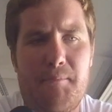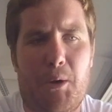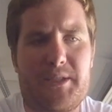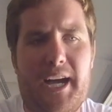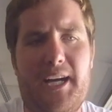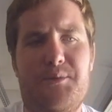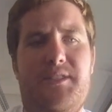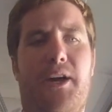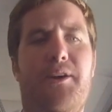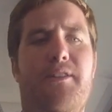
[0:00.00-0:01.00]
Most guys
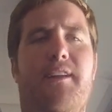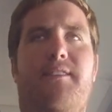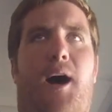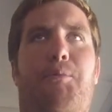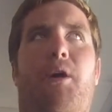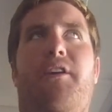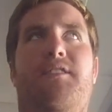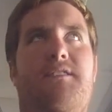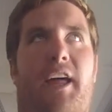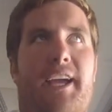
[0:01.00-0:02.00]
would tell you that
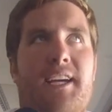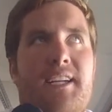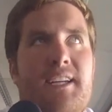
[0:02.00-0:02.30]
Topwater's like,